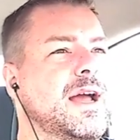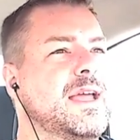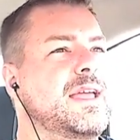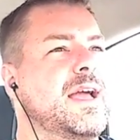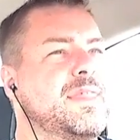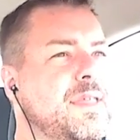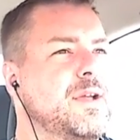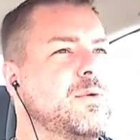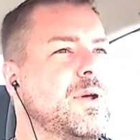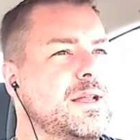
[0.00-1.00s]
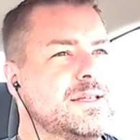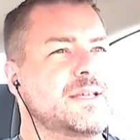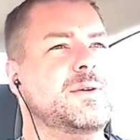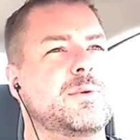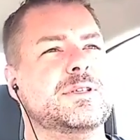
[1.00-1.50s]
And I think what I
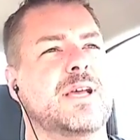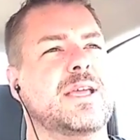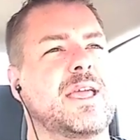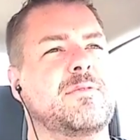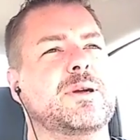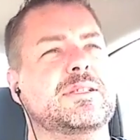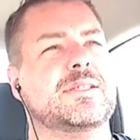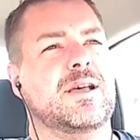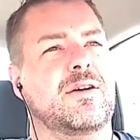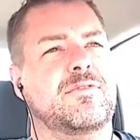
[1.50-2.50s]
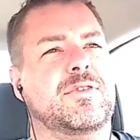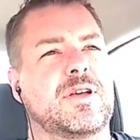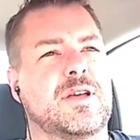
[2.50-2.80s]
did was I gave myself...